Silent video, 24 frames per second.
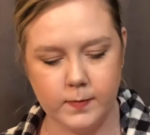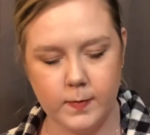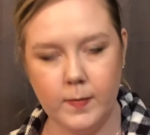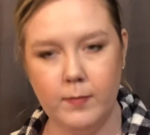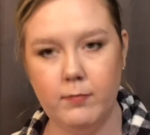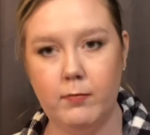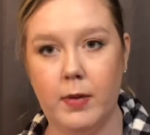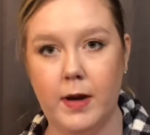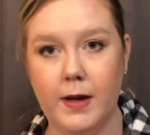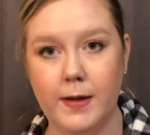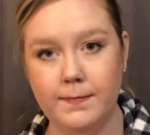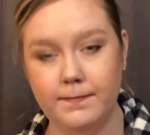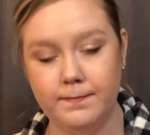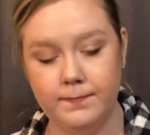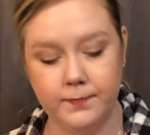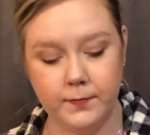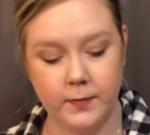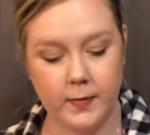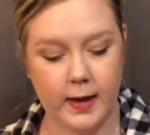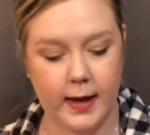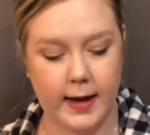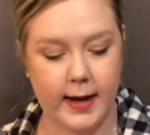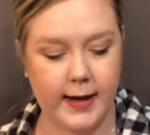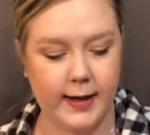But
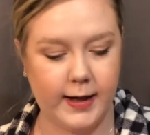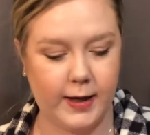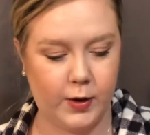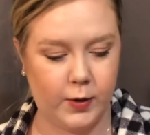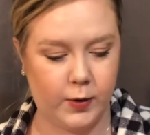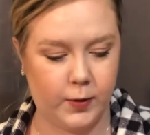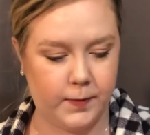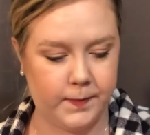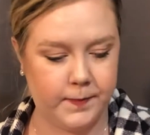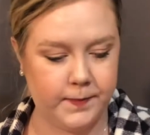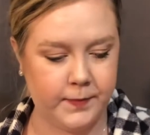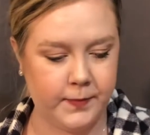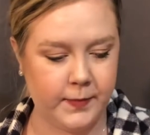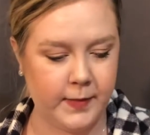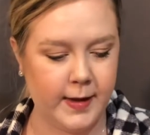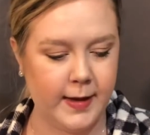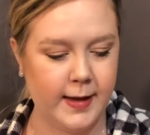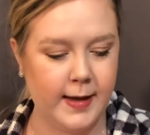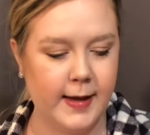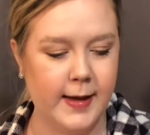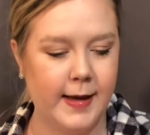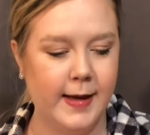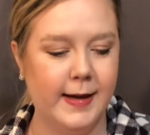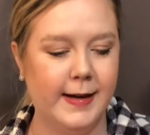anywho,
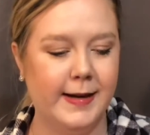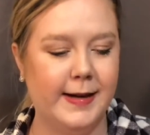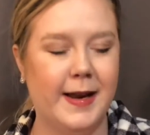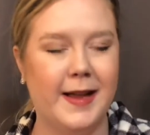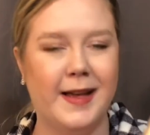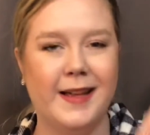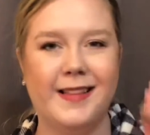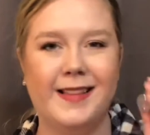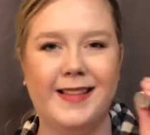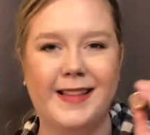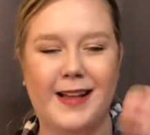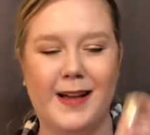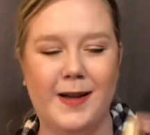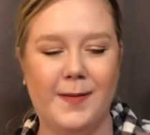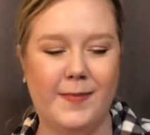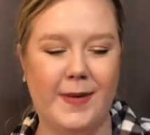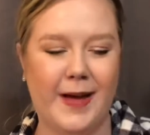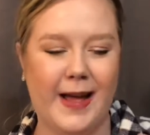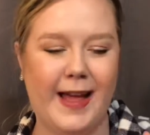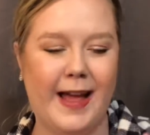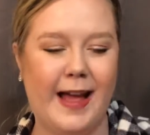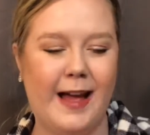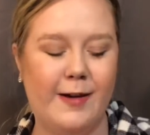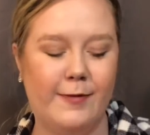next up I
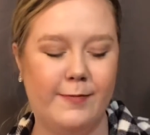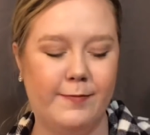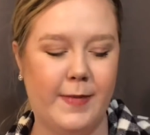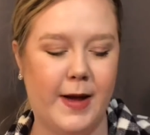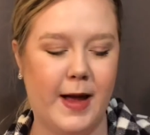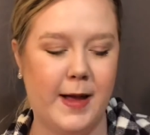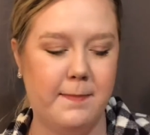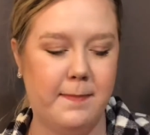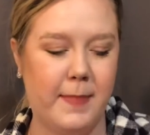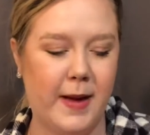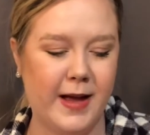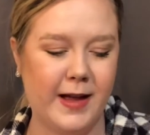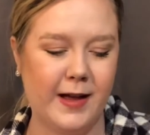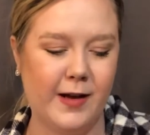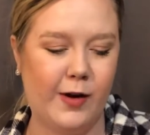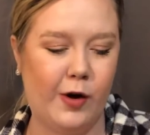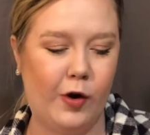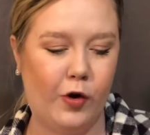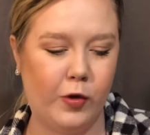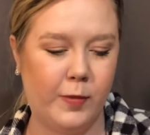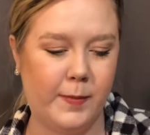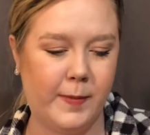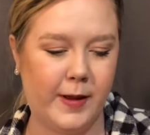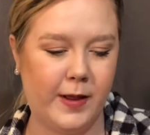have my Becca
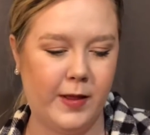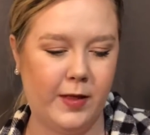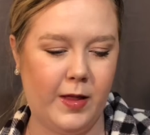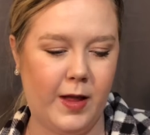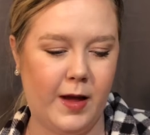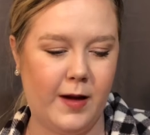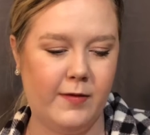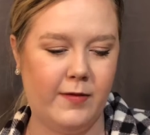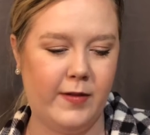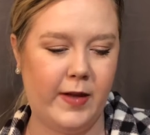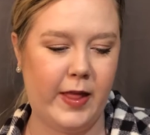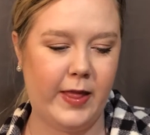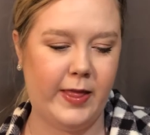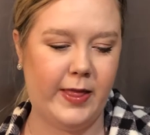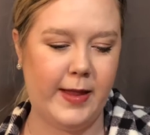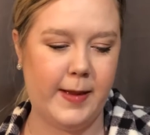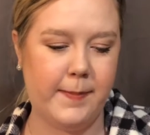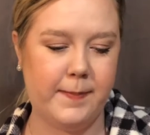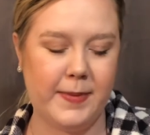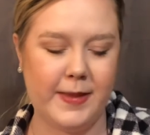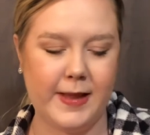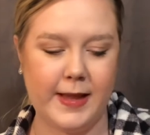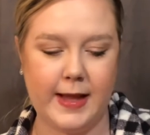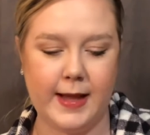Ultimate Love
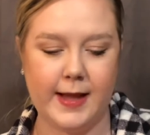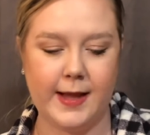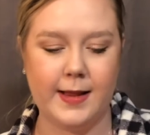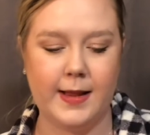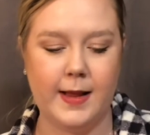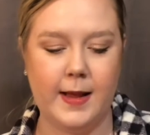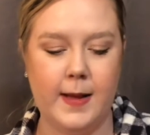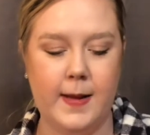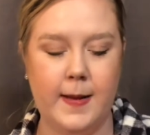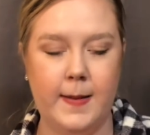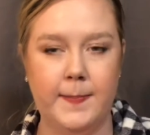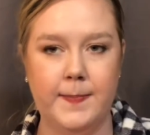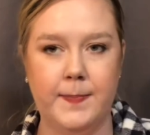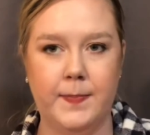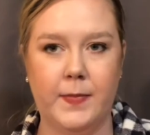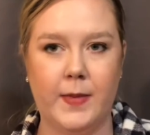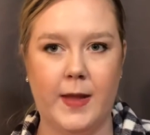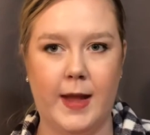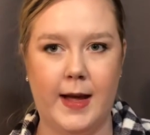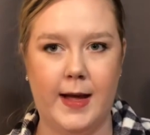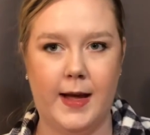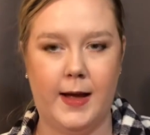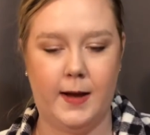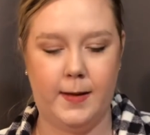lipsticks.
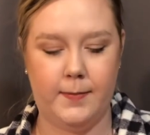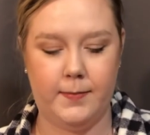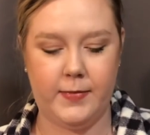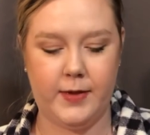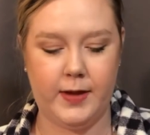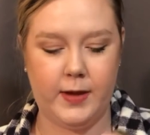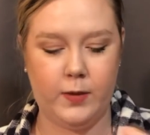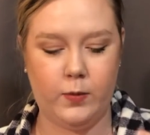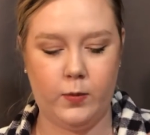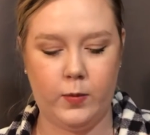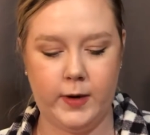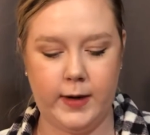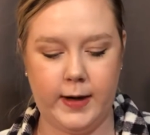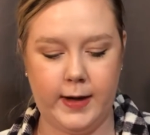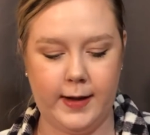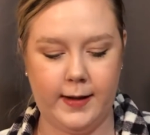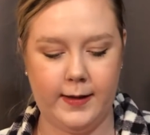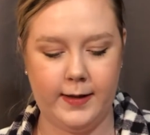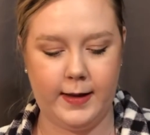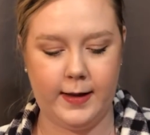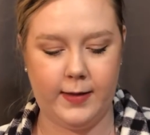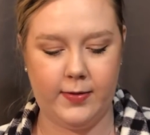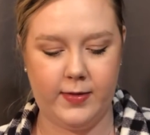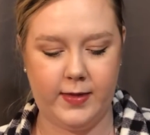This one is
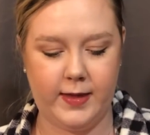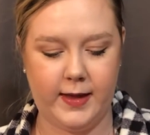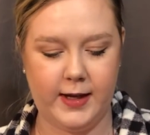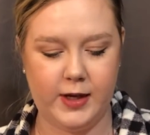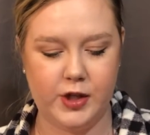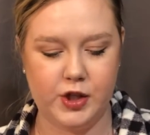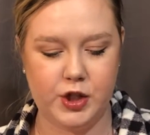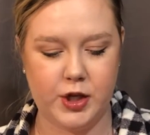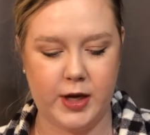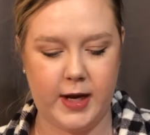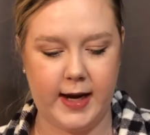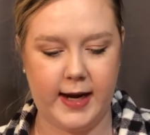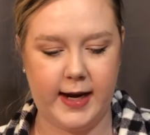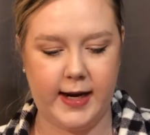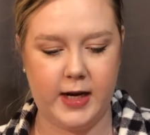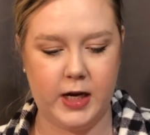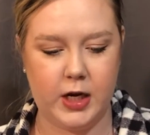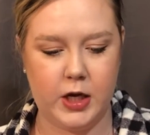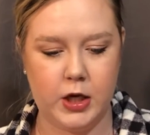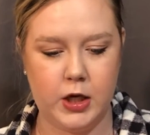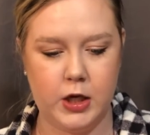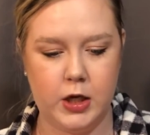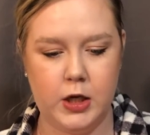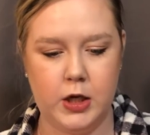in the shade
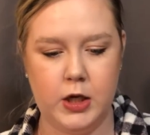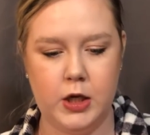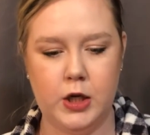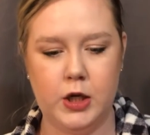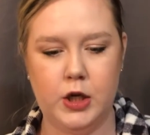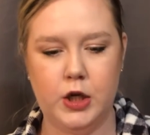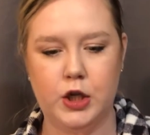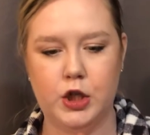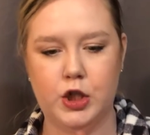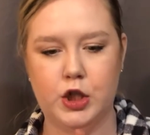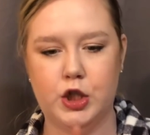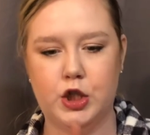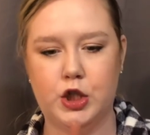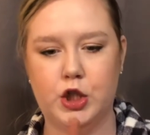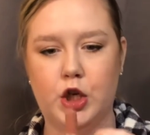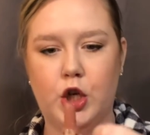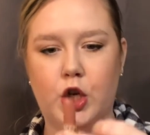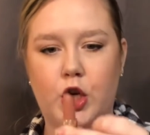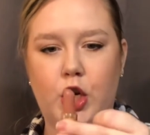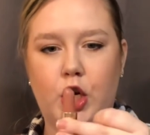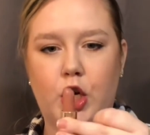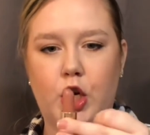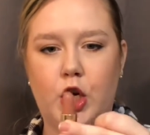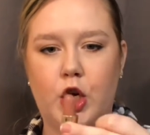
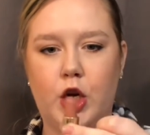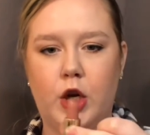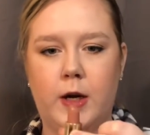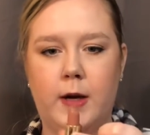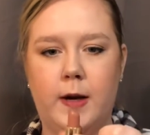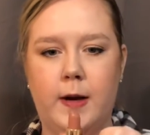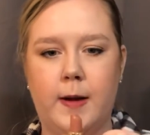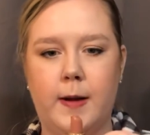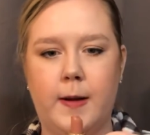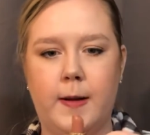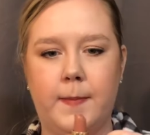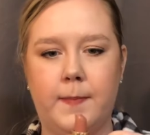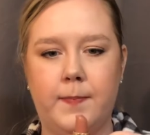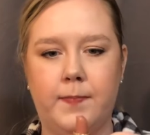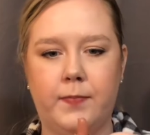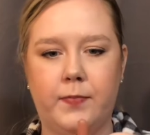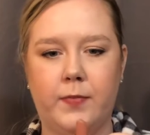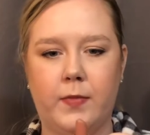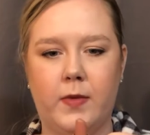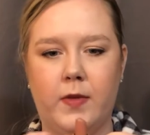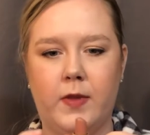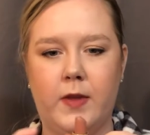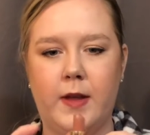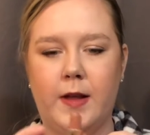Sugar.
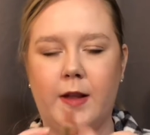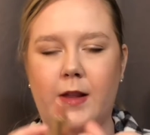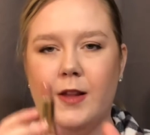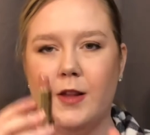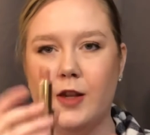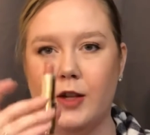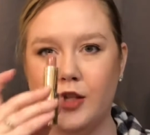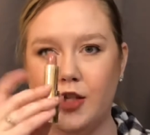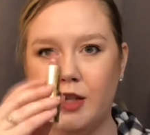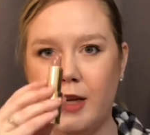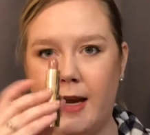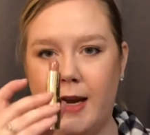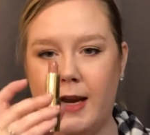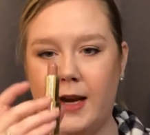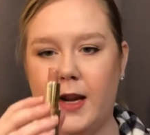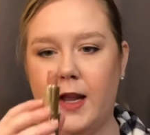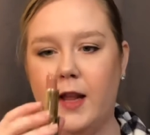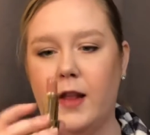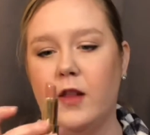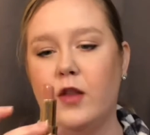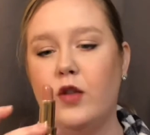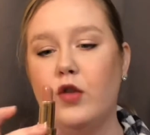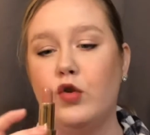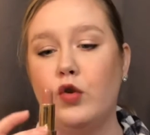This shade
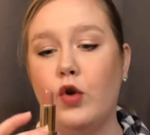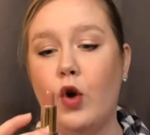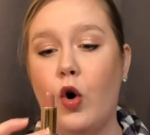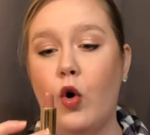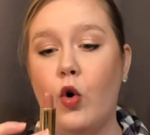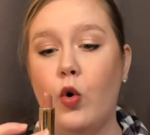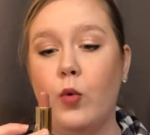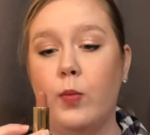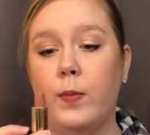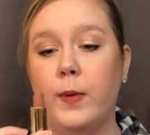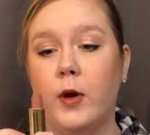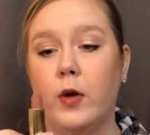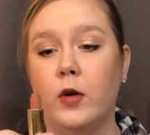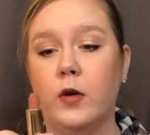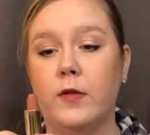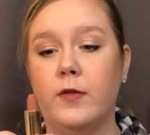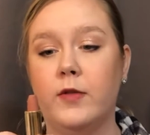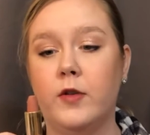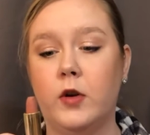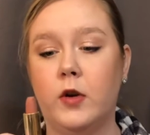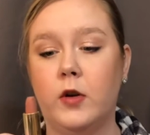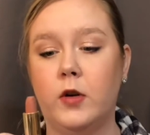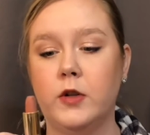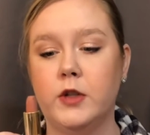is so
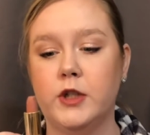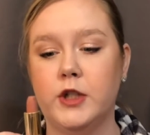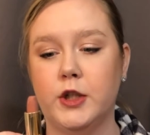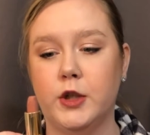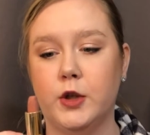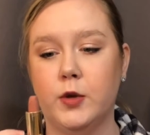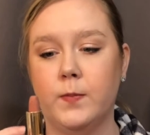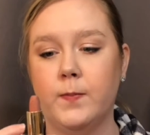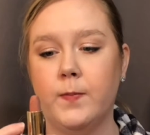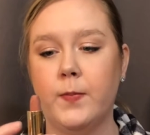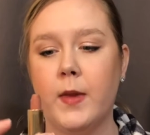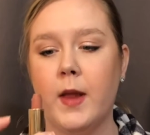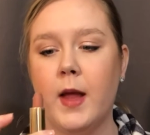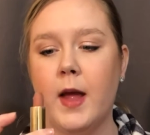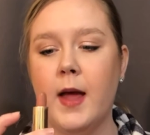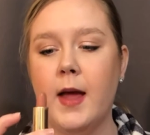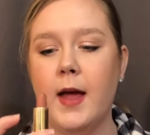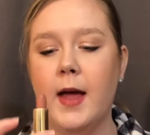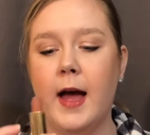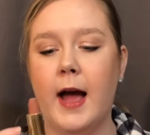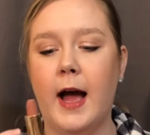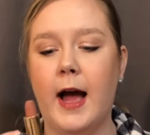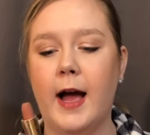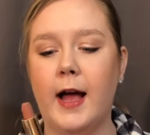beautiful too.
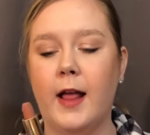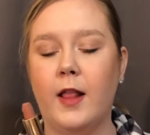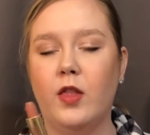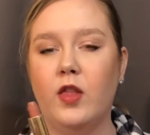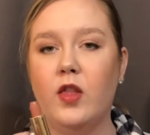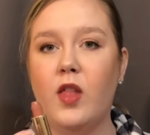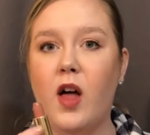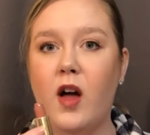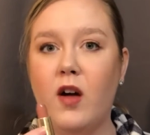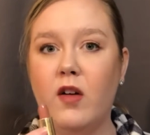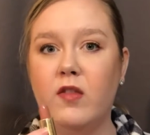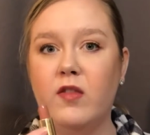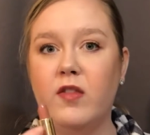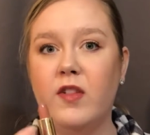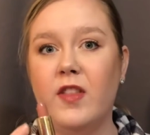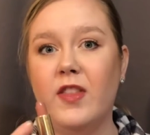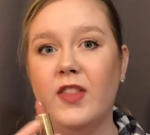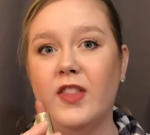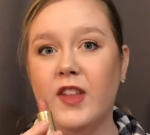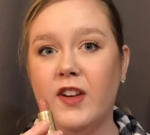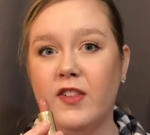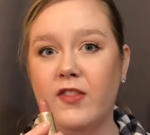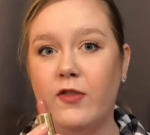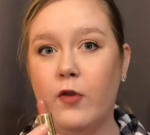I love
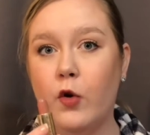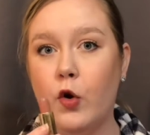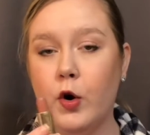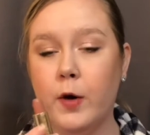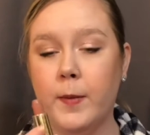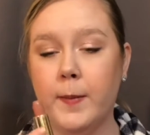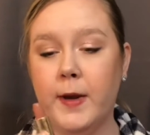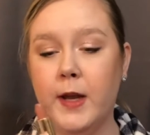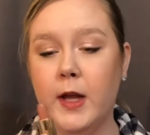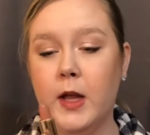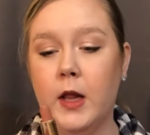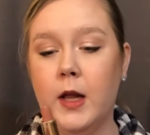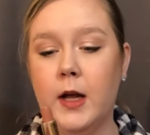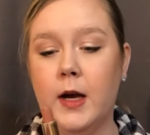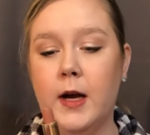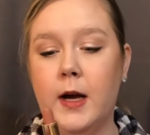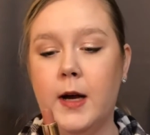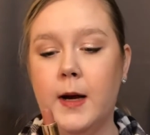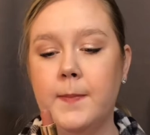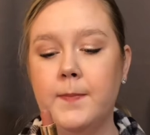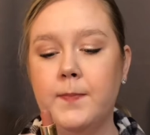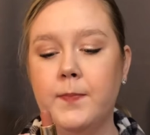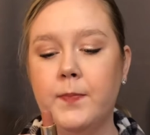the formula